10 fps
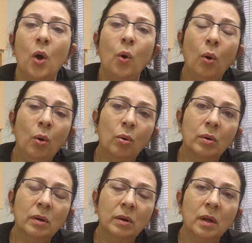
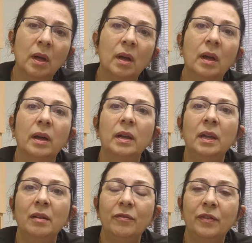Or
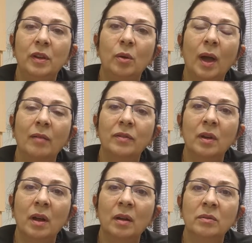if you have
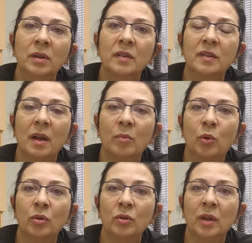done some
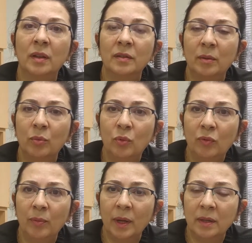orthodontic
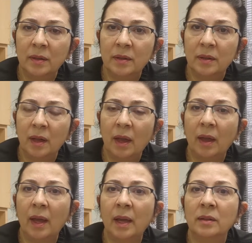movements
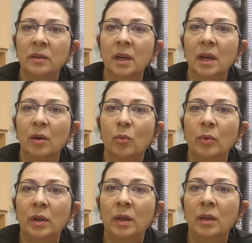and
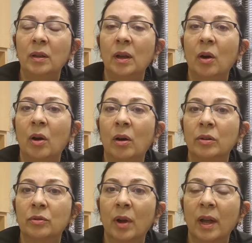we are
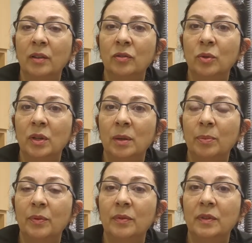trying to keep
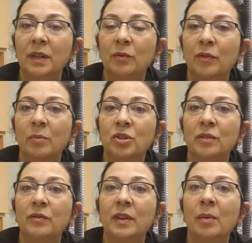teeth from
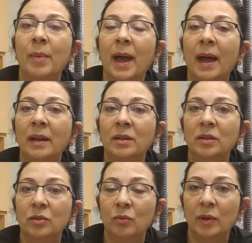shifting back
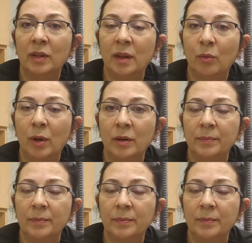to where they were.